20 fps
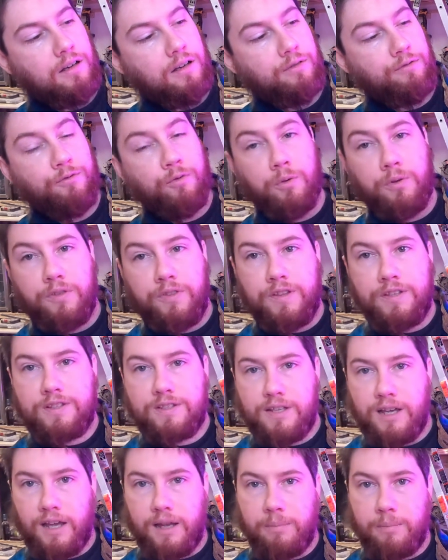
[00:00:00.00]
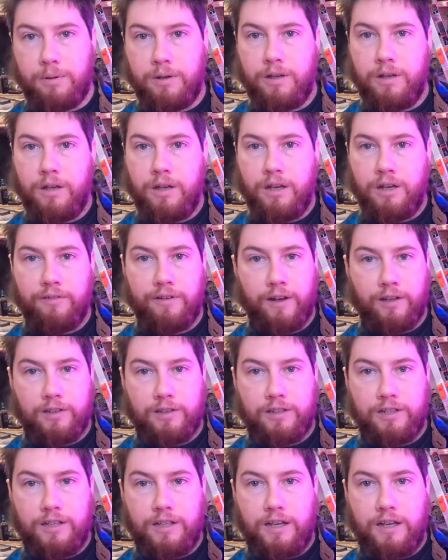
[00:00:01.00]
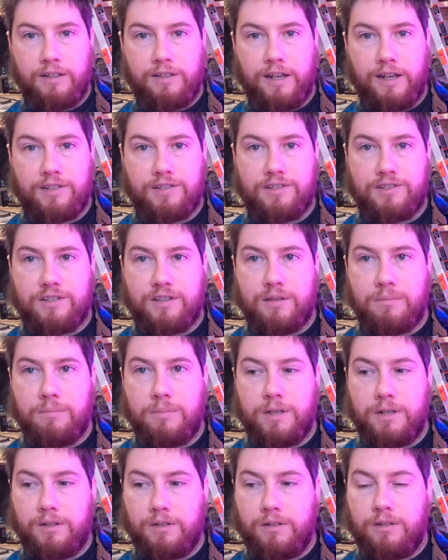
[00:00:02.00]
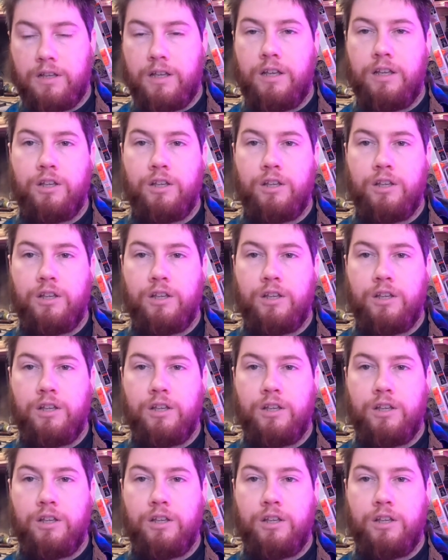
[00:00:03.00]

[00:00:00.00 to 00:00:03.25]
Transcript: for this type of outlet attaches in the middle.